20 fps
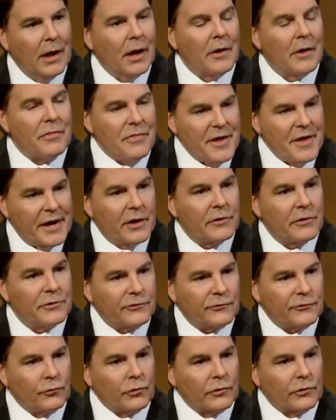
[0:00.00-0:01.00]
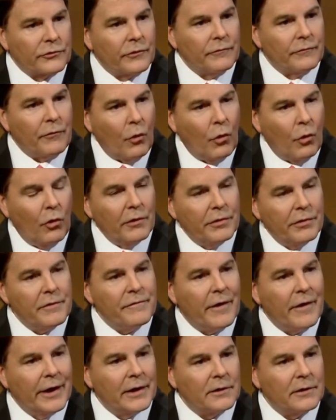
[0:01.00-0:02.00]
They're the source of all the
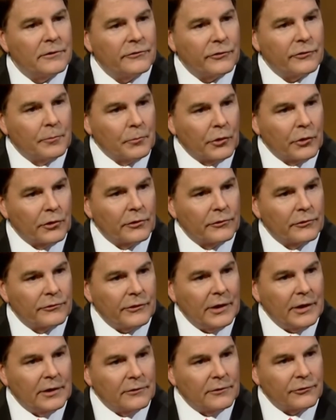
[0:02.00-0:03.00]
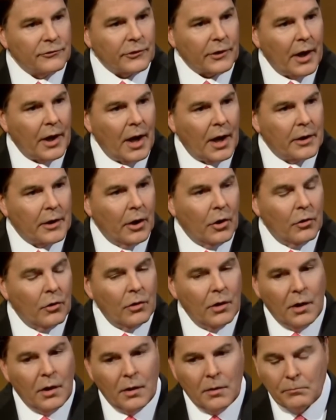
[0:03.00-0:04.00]
violence and murders in
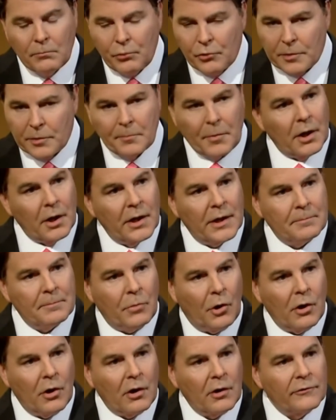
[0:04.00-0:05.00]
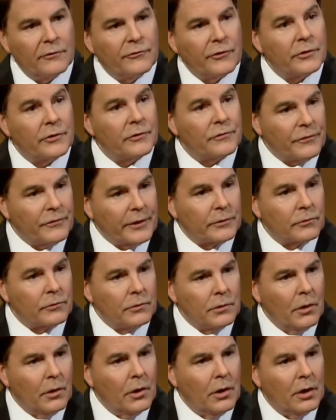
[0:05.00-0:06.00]
Chicago. Put them behind bars under
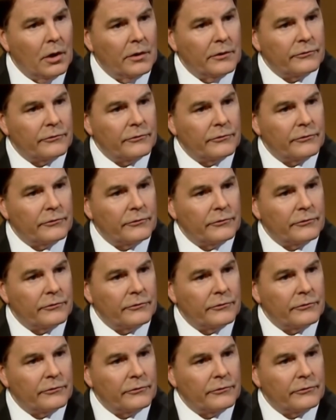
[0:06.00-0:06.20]
federal laws.